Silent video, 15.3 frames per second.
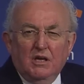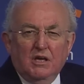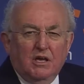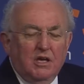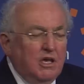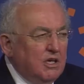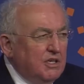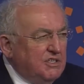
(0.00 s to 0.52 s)

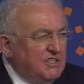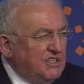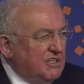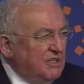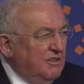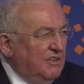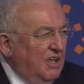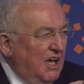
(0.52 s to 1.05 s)
is
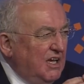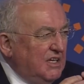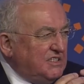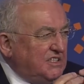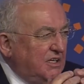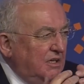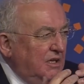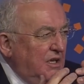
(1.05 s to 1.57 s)

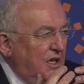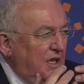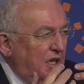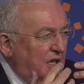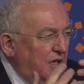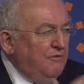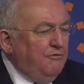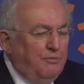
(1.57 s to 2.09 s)
that
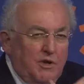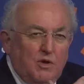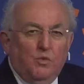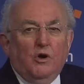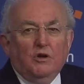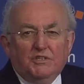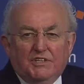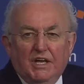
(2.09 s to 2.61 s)
if we
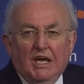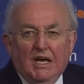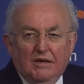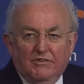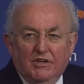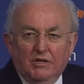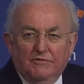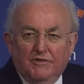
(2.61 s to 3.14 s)
want to
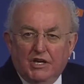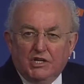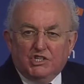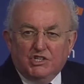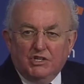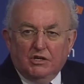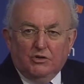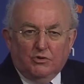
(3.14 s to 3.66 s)
have
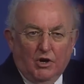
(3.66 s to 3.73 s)
innovation and